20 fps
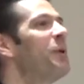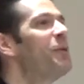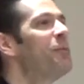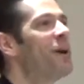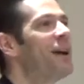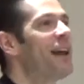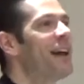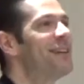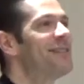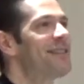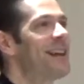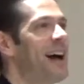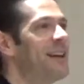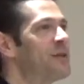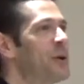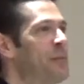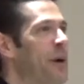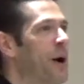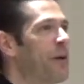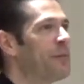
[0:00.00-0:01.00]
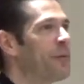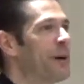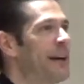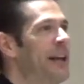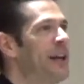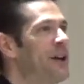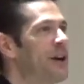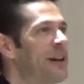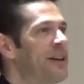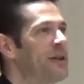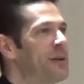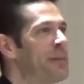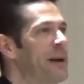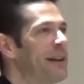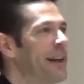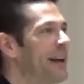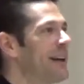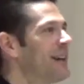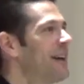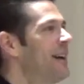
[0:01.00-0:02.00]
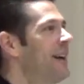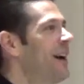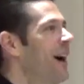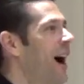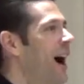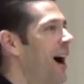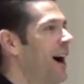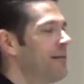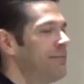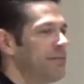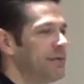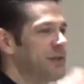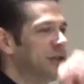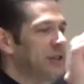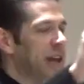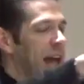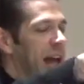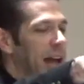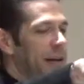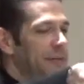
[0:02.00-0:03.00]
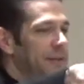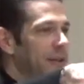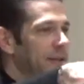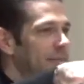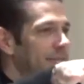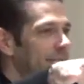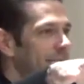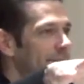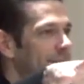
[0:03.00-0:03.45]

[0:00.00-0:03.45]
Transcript: realize God's so powerful, right? He could have just been like, saved,